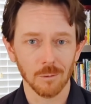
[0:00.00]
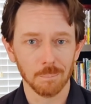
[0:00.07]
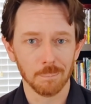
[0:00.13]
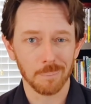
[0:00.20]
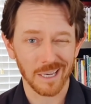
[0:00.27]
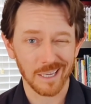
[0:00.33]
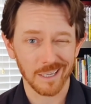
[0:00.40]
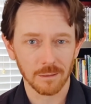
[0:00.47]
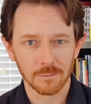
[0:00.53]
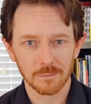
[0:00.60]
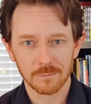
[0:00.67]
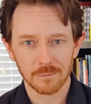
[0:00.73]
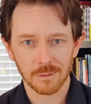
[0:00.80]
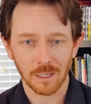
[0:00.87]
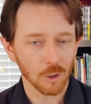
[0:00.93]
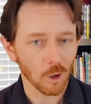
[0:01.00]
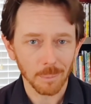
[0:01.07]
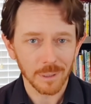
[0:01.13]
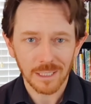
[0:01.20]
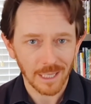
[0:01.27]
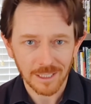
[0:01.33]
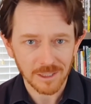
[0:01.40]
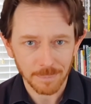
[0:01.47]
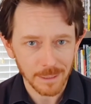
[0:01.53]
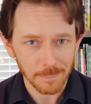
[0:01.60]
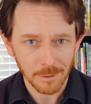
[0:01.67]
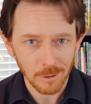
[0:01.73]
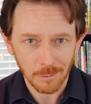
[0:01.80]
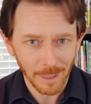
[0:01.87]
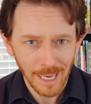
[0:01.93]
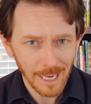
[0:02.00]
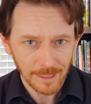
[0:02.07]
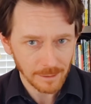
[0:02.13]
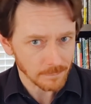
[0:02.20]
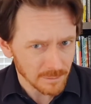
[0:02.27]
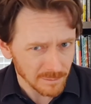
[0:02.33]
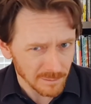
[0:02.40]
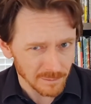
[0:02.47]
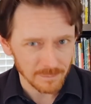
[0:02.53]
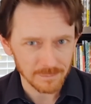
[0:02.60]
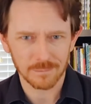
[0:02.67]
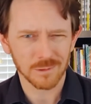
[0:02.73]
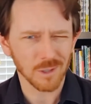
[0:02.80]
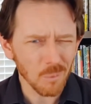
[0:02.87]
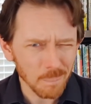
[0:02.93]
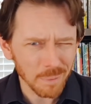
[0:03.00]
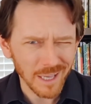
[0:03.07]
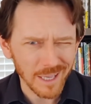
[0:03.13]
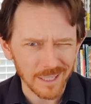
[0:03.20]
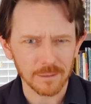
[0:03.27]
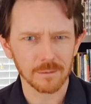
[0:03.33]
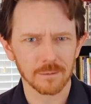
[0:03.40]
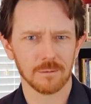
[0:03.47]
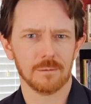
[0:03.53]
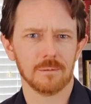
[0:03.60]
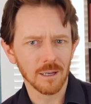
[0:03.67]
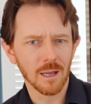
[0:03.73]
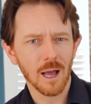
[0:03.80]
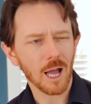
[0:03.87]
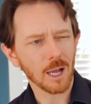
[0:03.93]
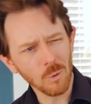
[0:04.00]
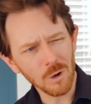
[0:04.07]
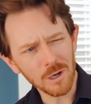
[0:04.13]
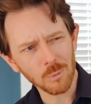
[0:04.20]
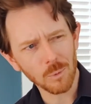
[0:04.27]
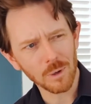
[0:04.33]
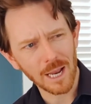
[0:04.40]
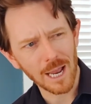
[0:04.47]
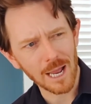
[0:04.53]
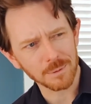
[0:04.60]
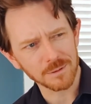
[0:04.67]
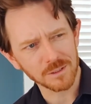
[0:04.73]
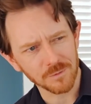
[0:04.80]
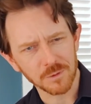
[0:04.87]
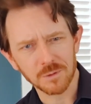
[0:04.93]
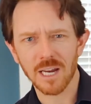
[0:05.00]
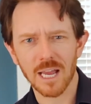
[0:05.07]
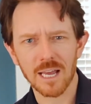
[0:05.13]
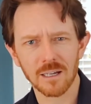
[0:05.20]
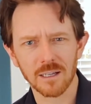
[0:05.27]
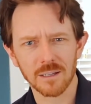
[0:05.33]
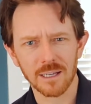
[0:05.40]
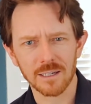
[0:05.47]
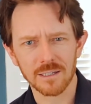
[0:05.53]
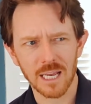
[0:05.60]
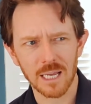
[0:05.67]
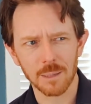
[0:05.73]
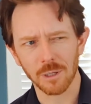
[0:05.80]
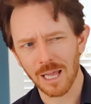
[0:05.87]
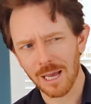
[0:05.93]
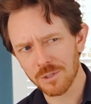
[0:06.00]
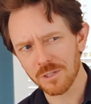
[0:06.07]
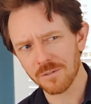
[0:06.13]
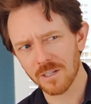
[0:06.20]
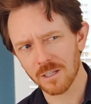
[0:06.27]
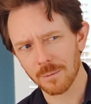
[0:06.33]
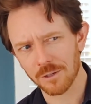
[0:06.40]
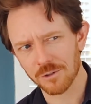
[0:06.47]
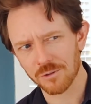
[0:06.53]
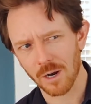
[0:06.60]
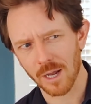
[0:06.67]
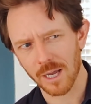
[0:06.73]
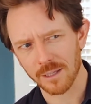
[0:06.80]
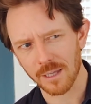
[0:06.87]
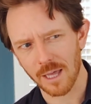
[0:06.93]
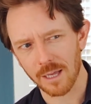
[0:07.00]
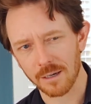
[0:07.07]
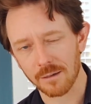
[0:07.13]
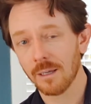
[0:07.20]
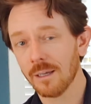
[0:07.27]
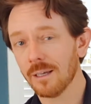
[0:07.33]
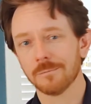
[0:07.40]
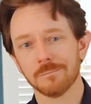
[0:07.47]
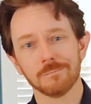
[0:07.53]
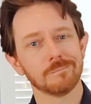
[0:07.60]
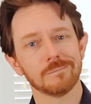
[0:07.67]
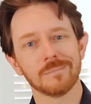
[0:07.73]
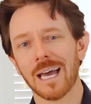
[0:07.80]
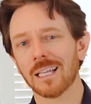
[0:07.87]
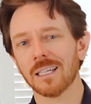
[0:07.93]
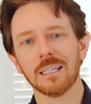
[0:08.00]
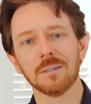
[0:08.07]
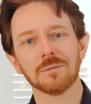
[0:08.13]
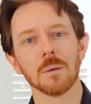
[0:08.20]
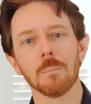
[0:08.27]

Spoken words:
beg, and nobody likes people who beg. Don't beg. But I wonder what happens if you stand on that table. How would you feel about trying that? That leaves the